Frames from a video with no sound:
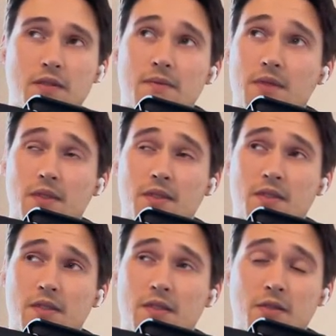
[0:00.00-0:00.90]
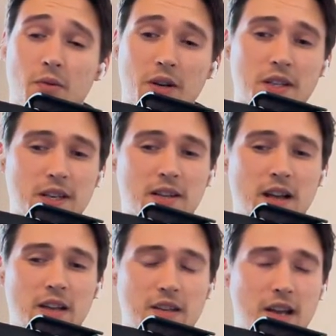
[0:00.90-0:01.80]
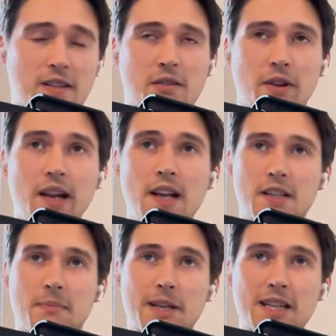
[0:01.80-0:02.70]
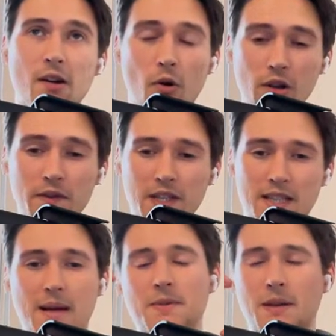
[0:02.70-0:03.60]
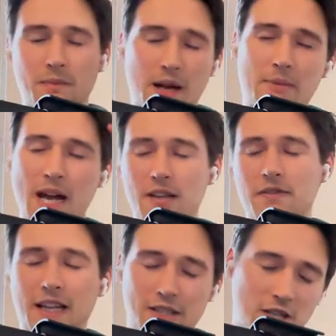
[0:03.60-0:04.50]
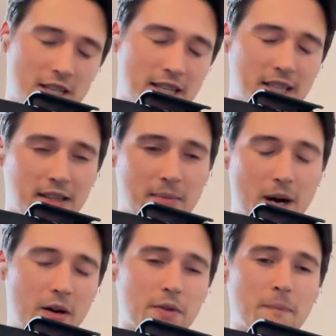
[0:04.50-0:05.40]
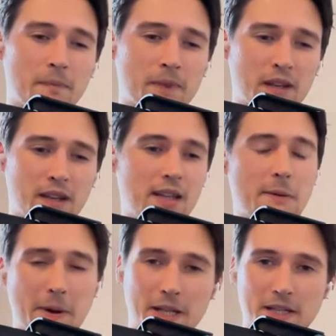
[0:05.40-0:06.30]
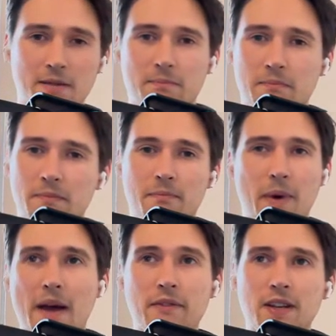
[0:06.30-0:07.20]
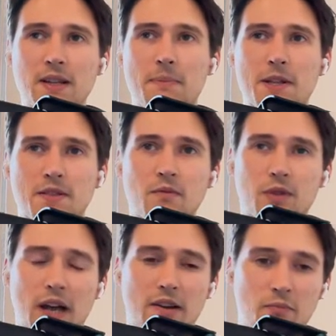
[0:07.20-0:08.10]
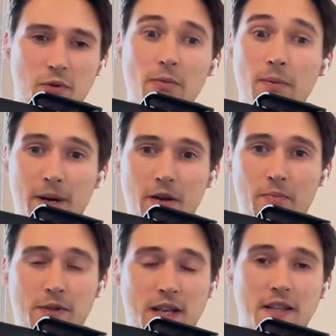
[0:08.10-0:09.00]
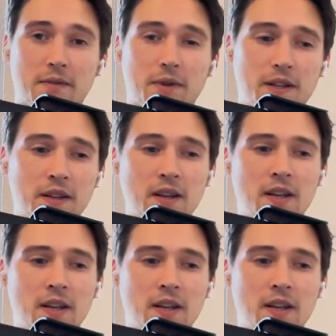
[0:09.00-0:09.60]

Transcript: stories and, and and so on so basically all of these steps I'm, I'm kind of like just listing them out it depends everything depends on what kind of problem are you presented with